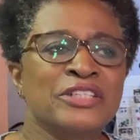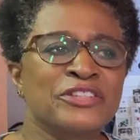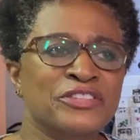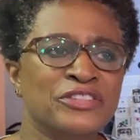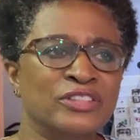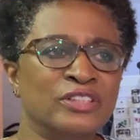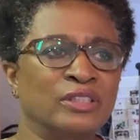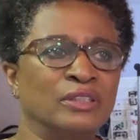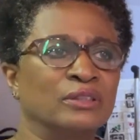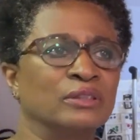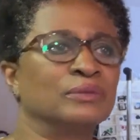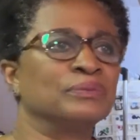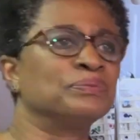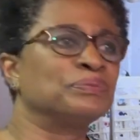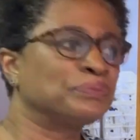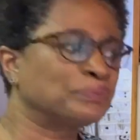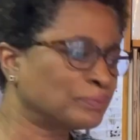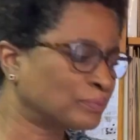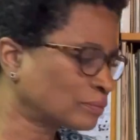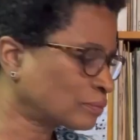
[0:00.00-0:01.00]
So
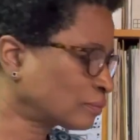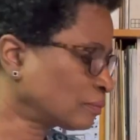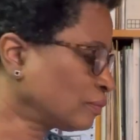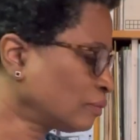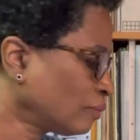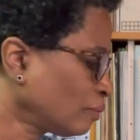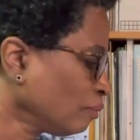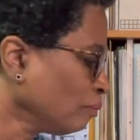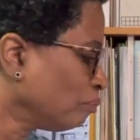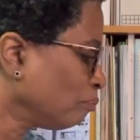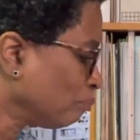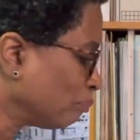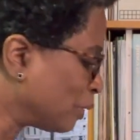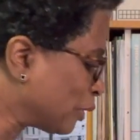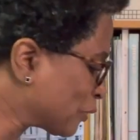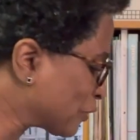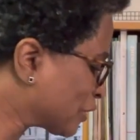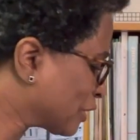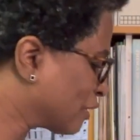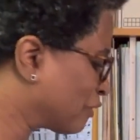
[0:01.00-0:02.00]

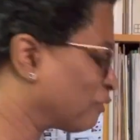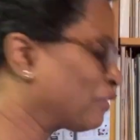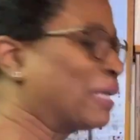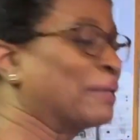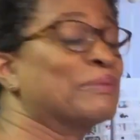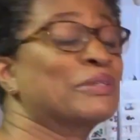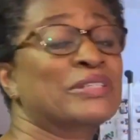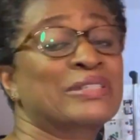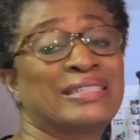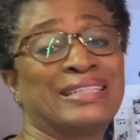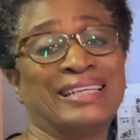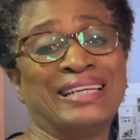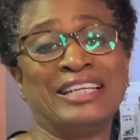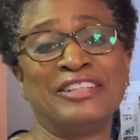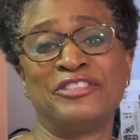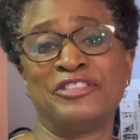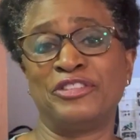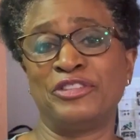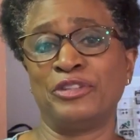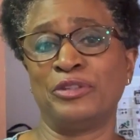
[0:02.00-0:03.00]
most of the fabrics that I
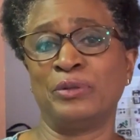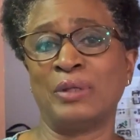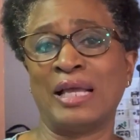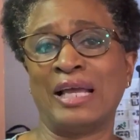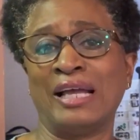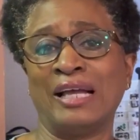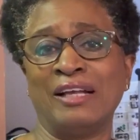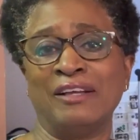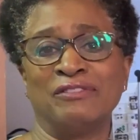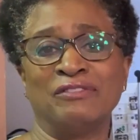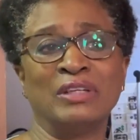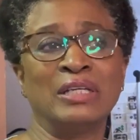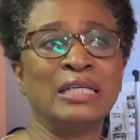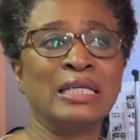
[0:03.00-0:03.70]
do have,